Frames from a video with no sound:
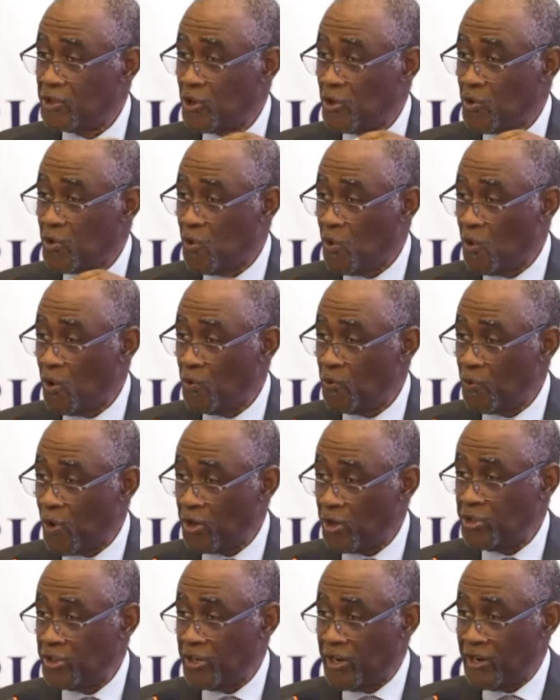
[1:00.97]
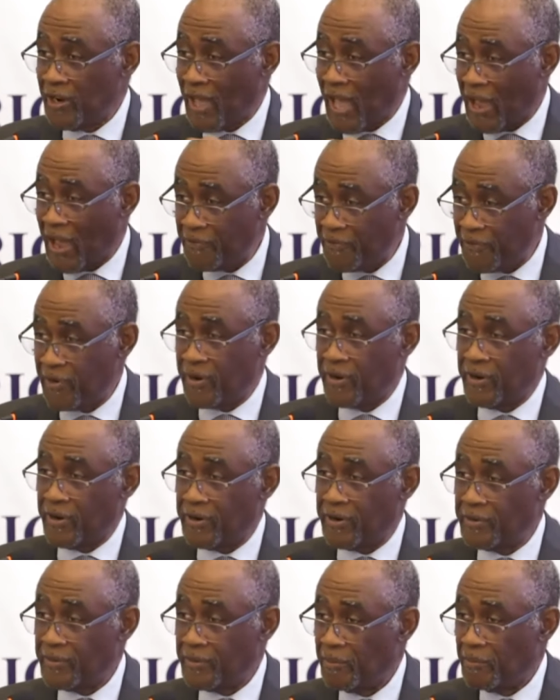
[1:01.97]
a gold rush in Africa,
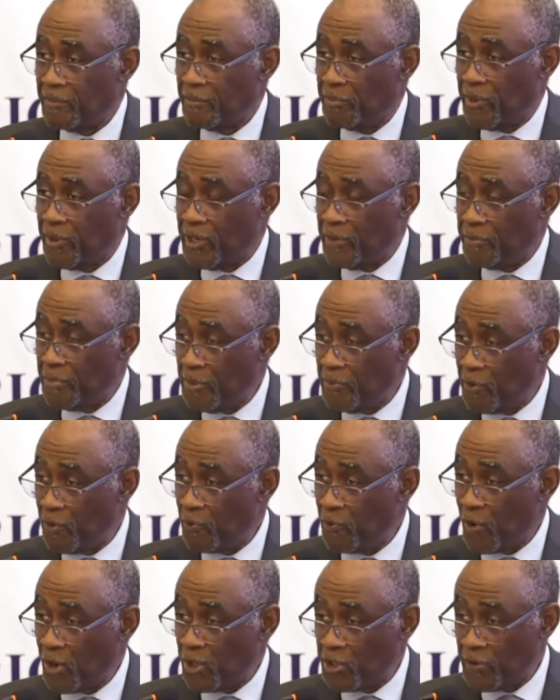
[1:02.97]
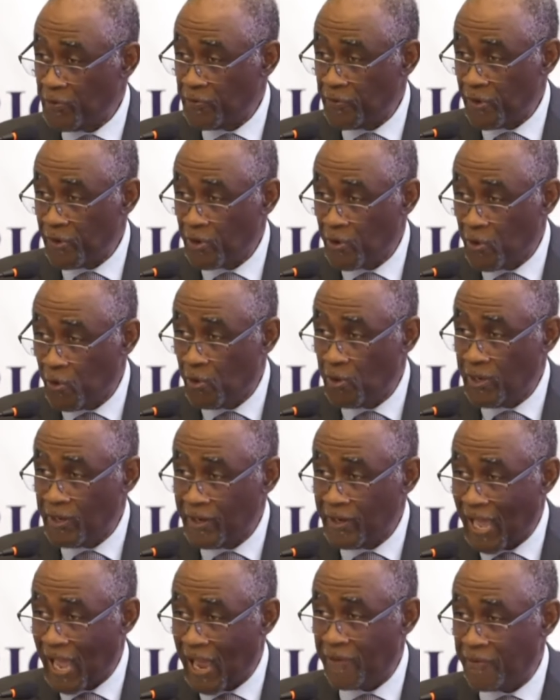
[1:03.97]
but the people rushing for gold in
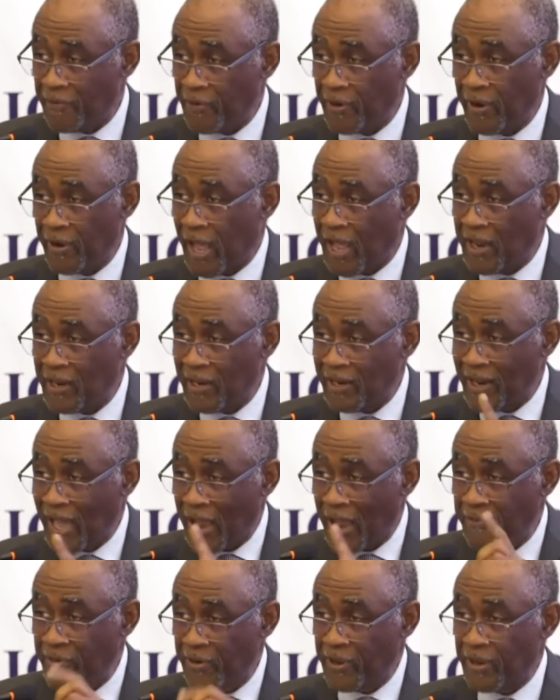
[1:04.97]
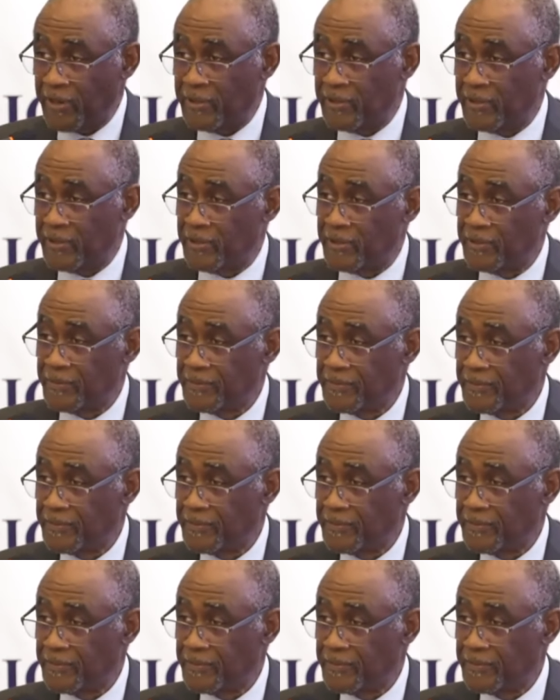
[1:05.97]
Africa are not Africans.